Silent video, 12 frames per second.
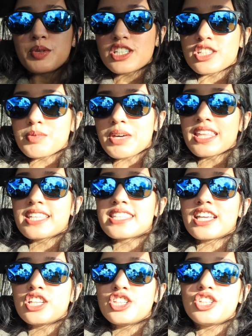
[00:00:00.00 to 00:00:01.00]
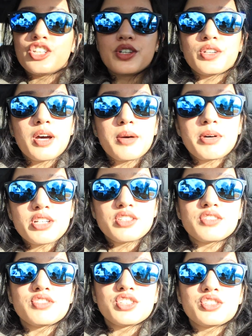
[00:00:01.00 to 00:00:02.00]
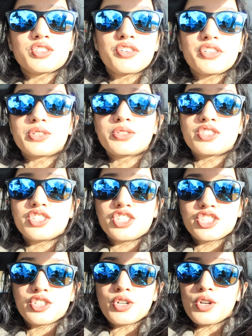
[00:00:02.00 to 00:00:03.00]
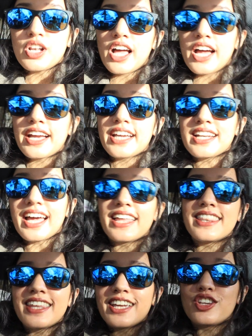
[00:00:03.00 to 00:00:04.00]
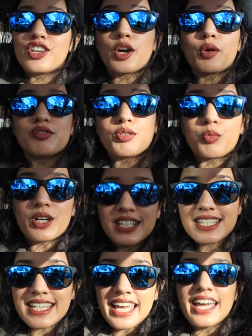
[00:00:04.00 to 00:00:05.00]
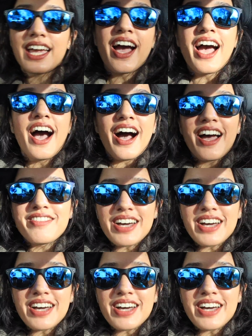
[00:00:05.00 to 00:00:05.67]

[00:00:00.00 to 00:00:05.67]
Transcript: which is where they send you a bunch of tutorials to do online and then you go in for one day. I've